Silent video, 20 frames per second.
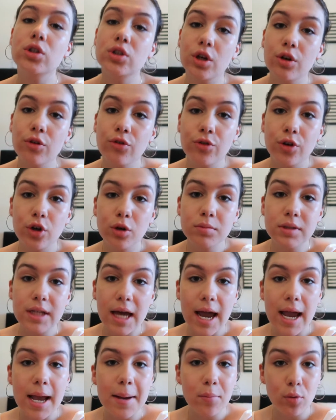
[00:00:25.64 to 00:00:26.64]
also filmed
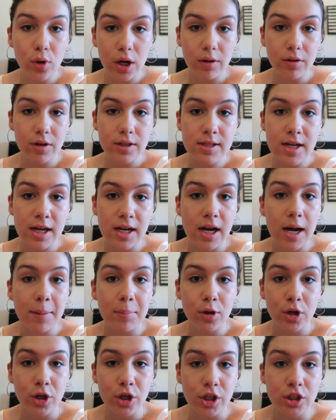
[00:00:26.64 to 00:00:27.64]
a morning routine
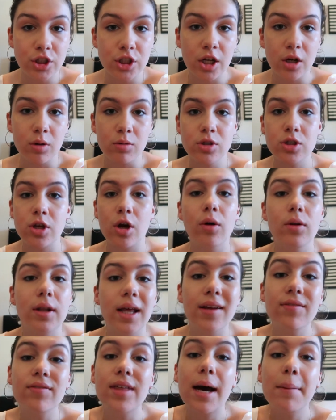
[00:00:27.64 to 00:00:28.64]
up on her channel, so I'll
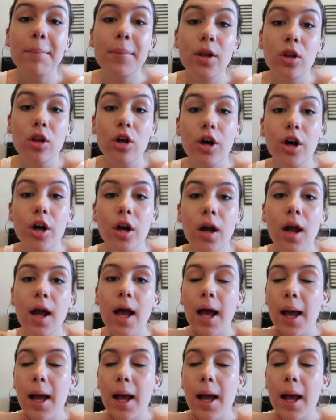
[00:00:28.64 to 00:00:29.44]
leave that below.